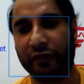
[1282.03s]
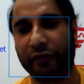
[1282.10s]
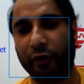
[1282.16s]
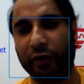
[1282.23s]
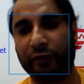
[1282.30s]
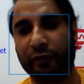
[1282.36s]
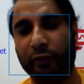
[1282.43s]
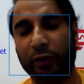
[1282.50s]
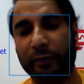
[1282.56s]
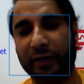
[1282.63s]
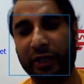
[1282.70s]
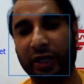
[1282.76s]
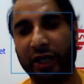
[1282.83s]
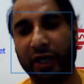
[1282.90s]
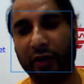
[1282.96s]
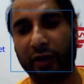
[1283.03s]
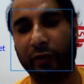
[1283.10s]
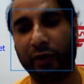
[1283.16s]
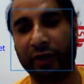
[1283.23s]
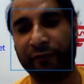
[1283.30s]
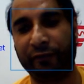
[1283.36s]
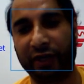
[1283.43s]
So it will be
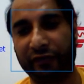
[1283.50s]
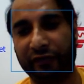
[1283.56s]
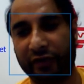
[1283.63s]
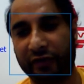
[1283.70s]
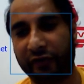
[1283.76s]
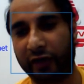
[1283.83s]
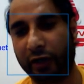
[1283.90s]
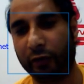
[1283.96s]
in phases.